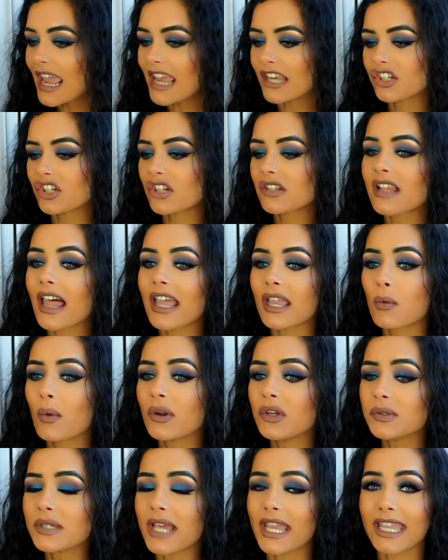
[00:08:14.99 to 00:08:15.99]
It's just like
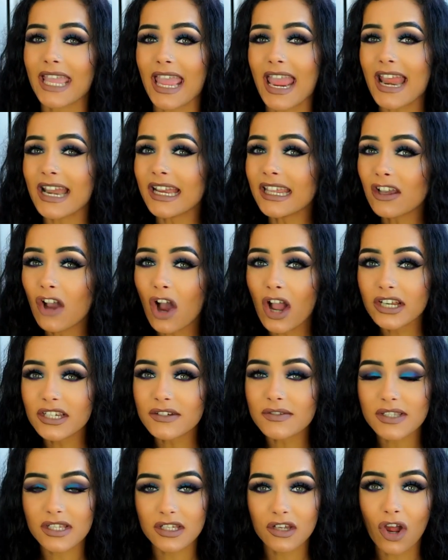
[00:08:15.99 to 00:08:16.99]
when you take any kind
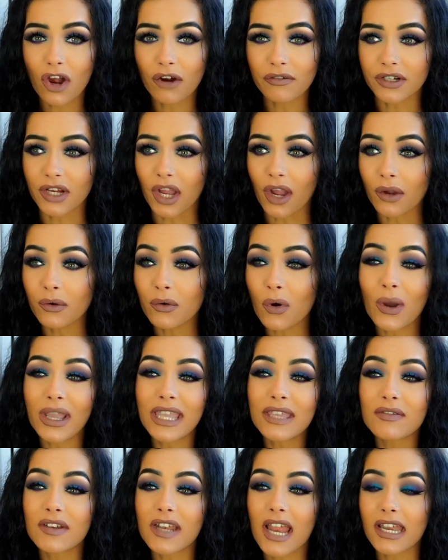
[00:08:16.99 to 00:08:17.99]
of scenario or
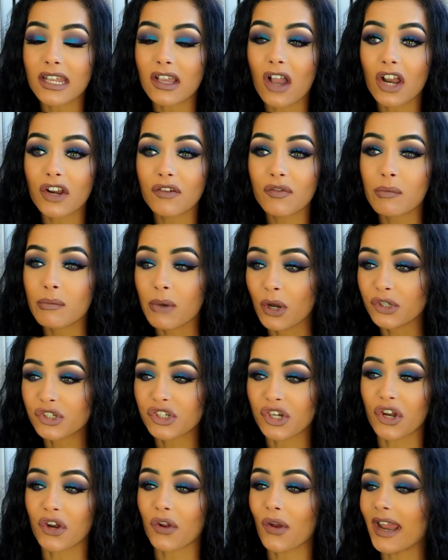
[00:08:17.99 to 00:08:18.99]
even any kind of
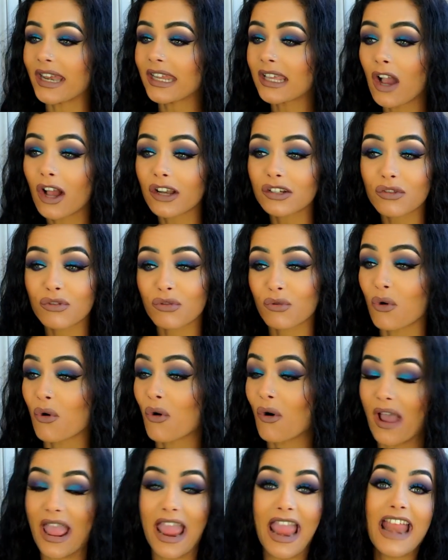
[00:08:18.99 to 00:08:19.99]
emotion or any kind of thought or